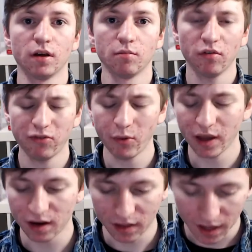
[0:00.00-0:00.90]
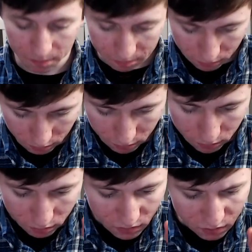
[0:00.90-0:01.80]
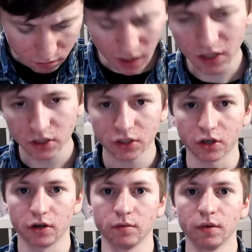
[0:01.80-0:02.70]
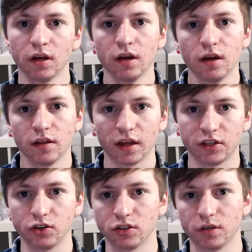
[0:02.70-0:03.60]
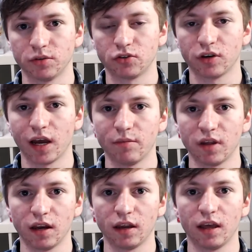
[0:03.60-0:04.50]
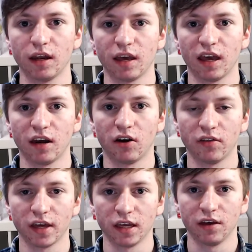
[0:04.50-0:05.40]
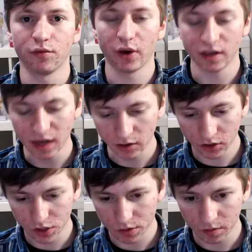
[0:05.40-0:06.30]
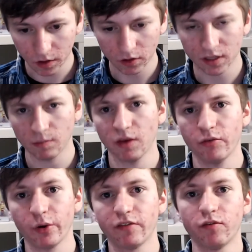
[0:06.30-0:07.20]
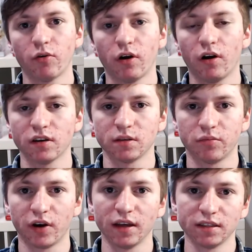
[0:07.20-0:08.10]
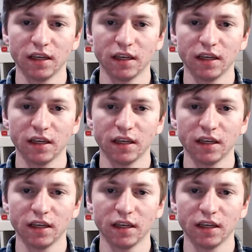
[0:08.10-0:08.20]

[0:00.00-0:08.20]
Before we get into that, make sure that you're subscribed and getting in on that giveaway down in the description below, because I'm giving away four awesome prizes.